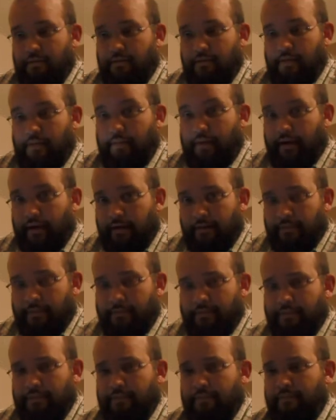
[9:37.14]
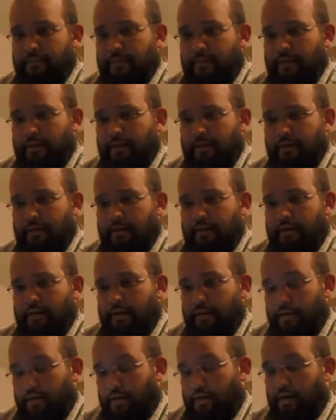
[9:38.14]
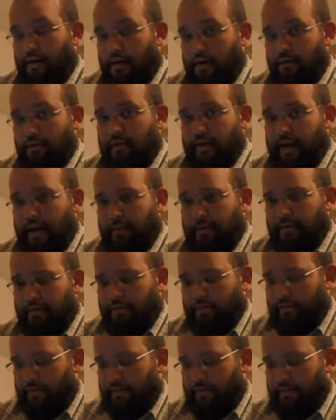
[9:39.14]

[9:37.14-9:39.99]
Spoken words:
the money and you're a hardcore gamer,